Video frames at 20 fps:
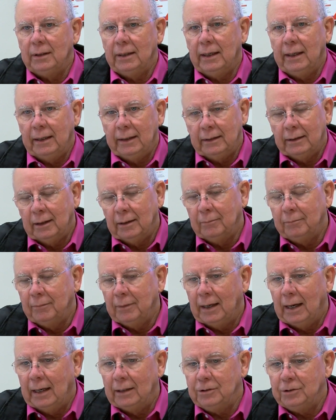And
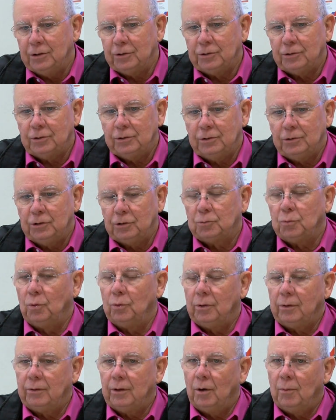um, I just, just
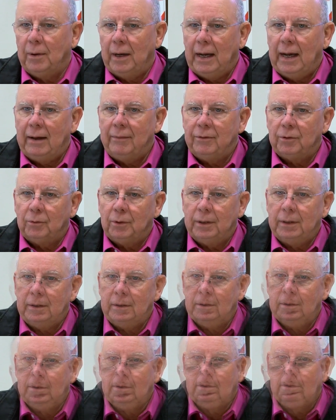wanted to throw my hat in the
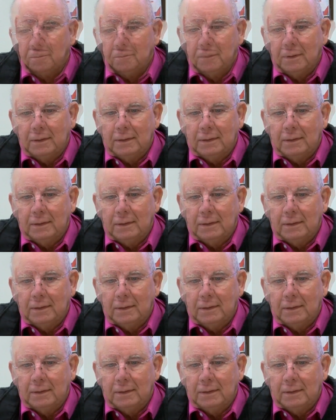ring. Well,